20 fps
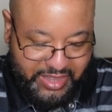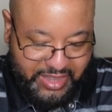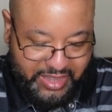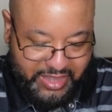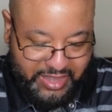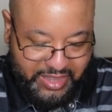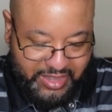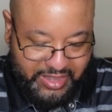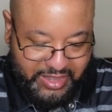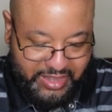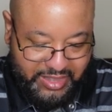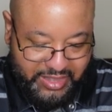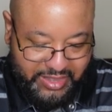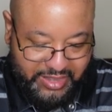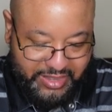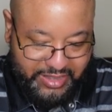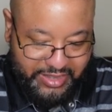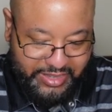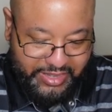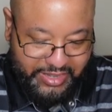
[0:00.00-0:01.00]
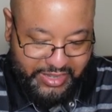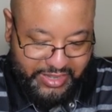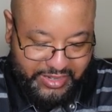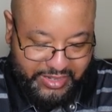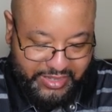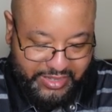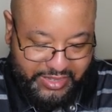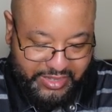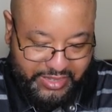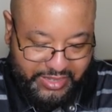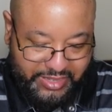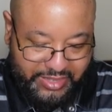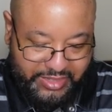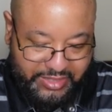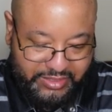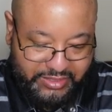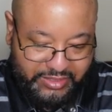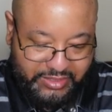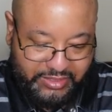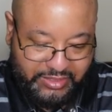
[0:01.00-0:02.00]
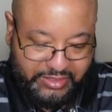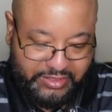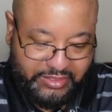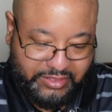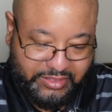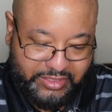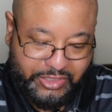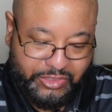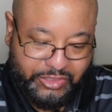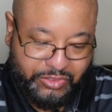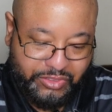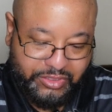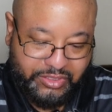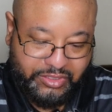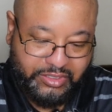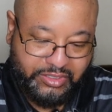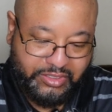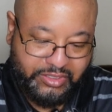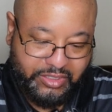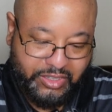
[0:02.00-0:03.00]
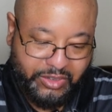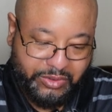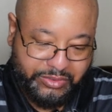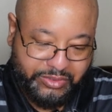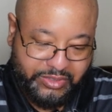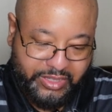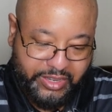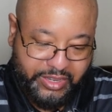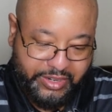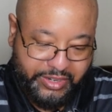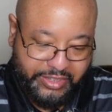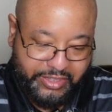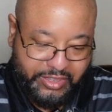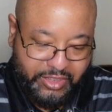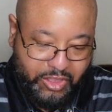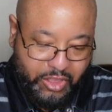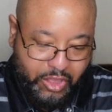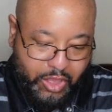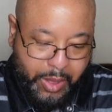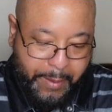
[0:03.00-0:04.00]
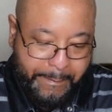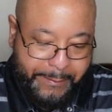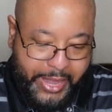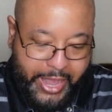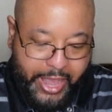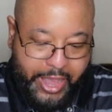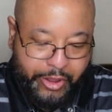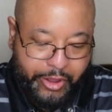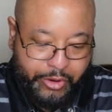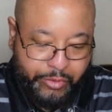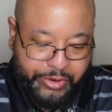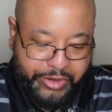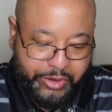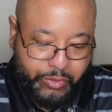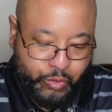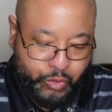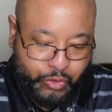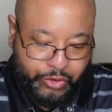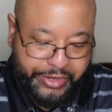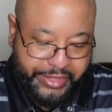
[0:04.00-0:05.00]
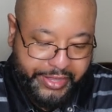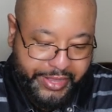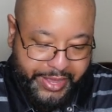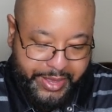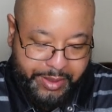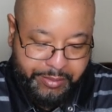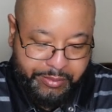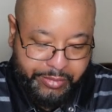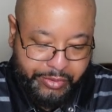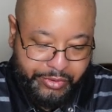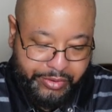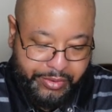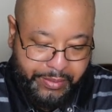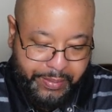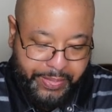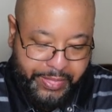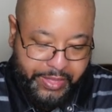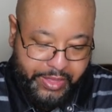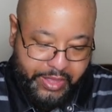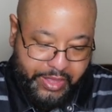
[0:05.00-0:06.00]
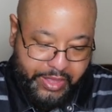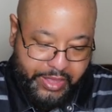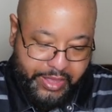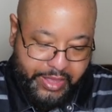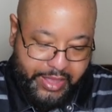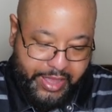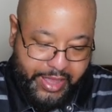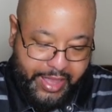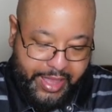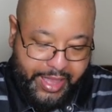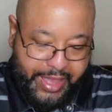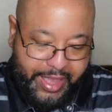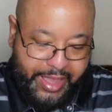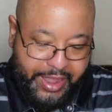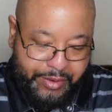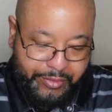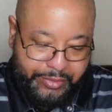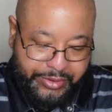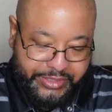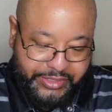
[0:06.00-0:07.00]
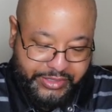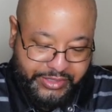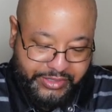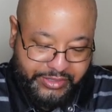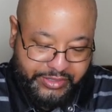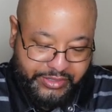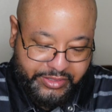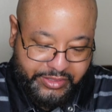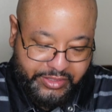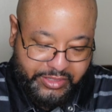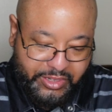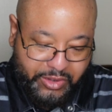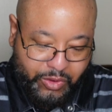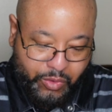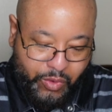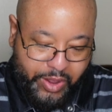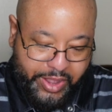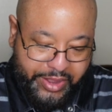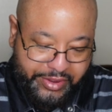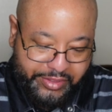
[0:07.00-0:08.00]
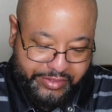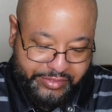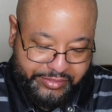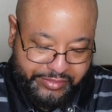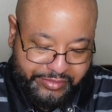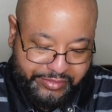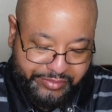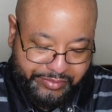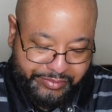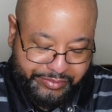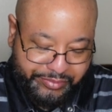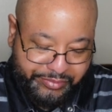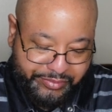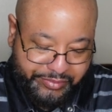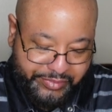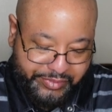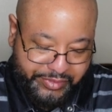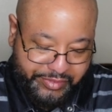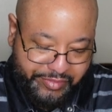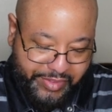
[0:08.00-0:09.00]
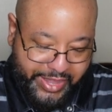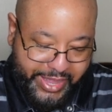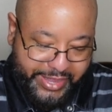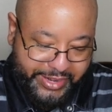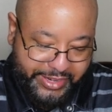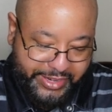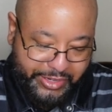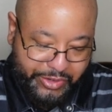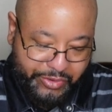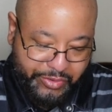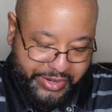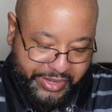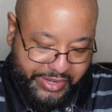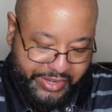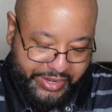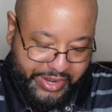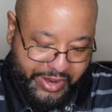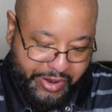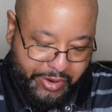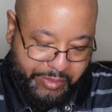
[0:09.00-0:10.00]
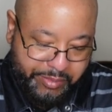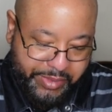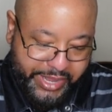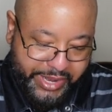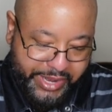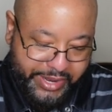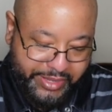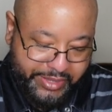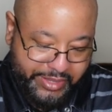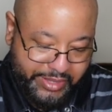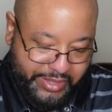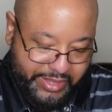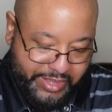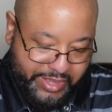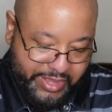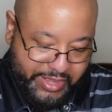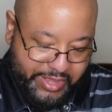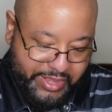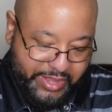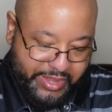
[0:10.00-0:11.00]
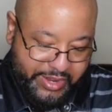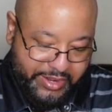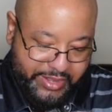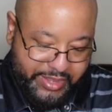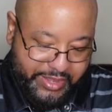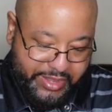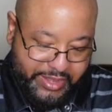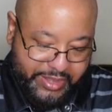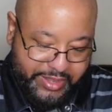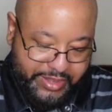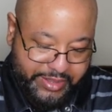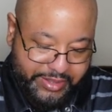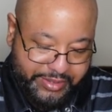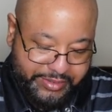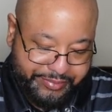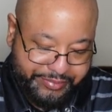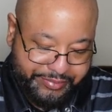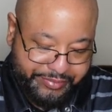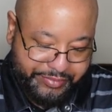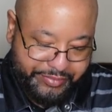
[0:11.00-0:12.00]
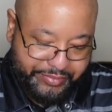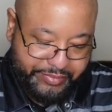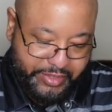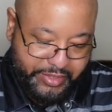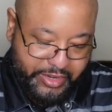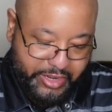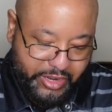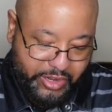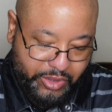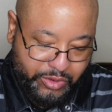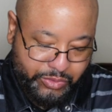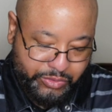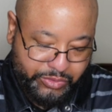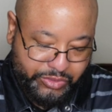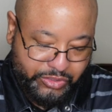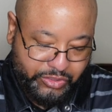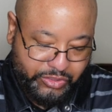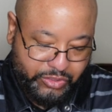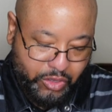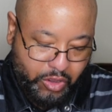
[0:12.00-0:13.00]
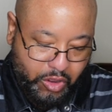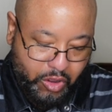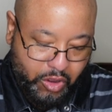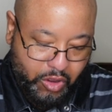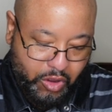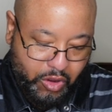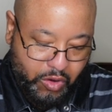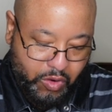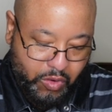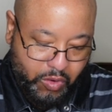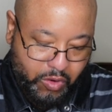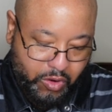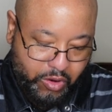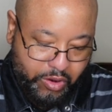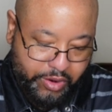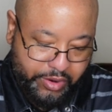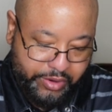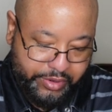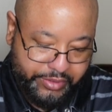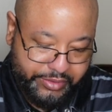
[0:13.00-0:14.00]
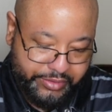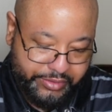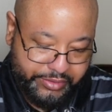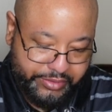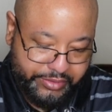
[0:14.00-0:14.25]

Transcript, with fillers: Uh, it is citrus, ozonic, powdery, woody, amber, iris, aquatic, violet, green, aromatic, and uh, the notes are